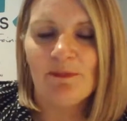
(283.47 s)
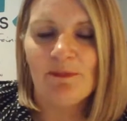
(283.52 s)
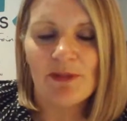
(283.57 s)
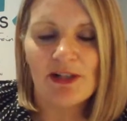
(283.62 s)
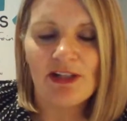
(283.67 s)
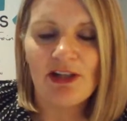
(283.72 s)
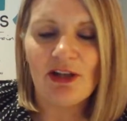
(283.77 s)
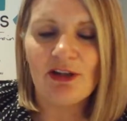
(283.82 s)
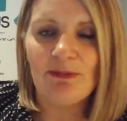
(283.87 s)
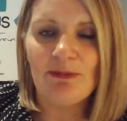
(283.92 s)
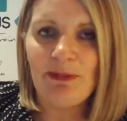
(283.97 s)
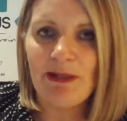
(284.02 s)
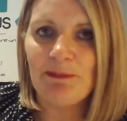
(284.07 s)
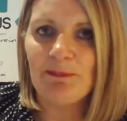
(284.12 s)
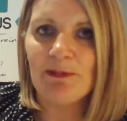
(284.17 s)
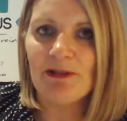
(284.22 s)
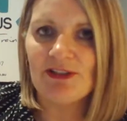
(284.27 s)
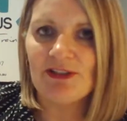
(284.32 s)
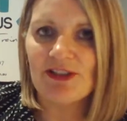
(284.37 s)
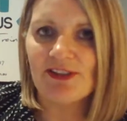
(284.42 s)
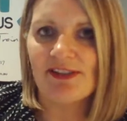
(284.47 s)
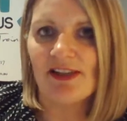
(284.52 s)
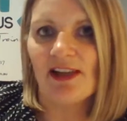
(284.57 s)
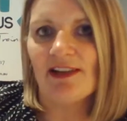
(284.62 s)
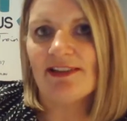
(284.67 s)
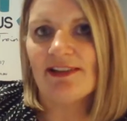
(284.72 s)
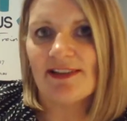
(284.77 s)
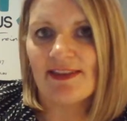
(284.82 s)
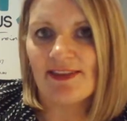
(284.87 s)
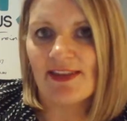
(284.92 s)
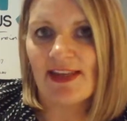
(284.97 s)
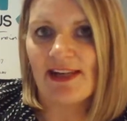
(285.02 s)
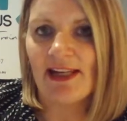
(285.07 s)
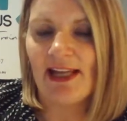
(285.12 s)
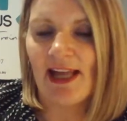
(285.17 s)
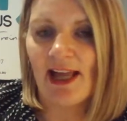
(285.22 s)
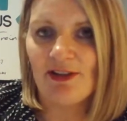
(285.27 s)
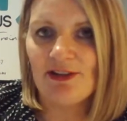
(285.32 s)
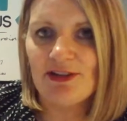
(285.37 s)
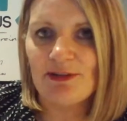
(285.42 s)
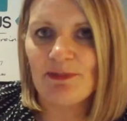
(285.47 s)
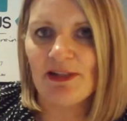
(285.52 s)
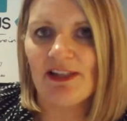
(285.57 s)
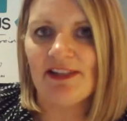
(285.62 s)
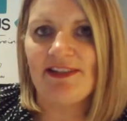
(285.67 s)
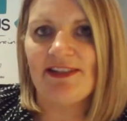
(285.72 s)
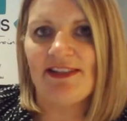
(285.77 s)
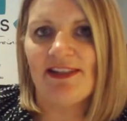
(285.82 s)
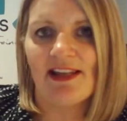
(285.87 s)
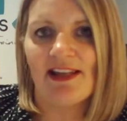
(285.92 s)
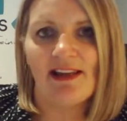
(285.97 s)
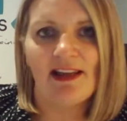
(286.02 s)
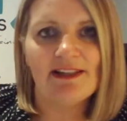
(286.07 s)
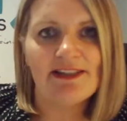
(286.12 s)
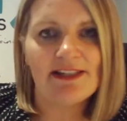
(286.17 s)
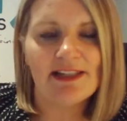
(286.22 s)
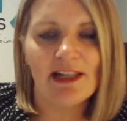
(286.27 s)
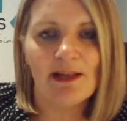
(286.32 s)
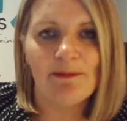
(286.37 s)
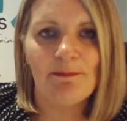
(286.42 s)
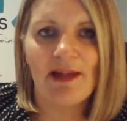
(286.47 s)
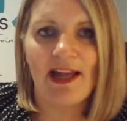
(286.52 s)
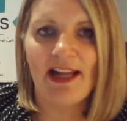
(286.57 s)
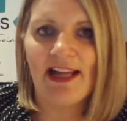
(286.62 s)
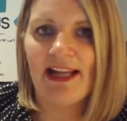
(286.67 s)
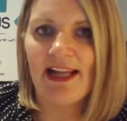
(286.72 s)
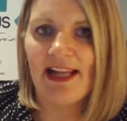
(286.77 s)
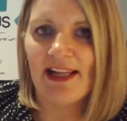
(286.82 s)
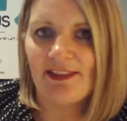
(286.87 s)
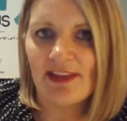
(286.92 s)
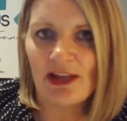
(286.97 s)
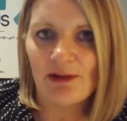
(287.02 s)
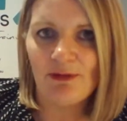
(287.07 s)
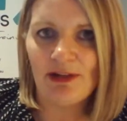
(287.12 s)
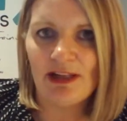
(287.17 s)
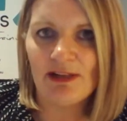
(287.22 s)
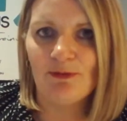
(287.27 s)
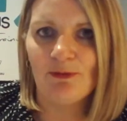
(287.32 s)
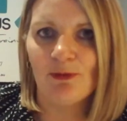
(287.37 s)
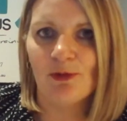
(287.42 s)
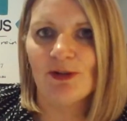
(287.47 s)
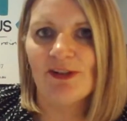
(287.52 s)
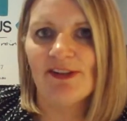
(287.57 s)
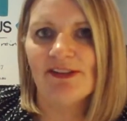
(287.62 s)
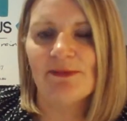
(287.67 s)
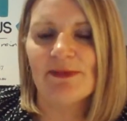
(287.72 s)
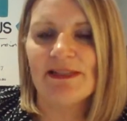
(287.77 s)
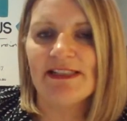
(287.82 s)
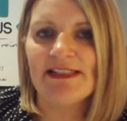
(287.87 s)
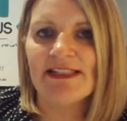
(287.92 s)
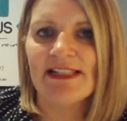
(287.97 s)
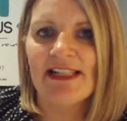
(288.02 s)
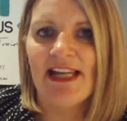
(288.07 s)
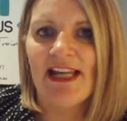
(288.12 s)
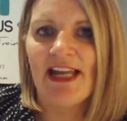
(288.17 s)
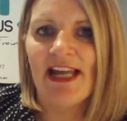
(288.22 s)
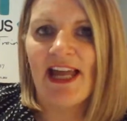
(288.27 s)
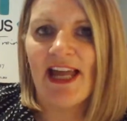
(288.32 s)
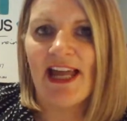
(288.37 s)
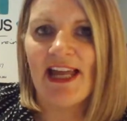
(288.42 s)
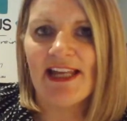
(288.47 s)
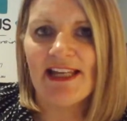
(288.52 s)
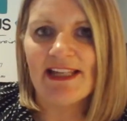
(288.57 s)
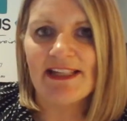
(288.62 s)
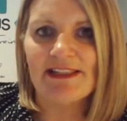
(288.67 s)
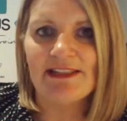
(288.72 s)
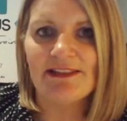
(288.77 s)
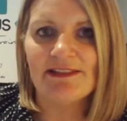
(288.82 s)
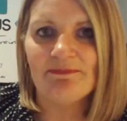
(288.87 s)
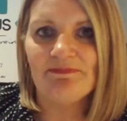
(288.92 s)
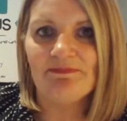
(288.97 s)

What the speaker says: But a lot of people just like that accountability. They like to come back and get that reinforcement and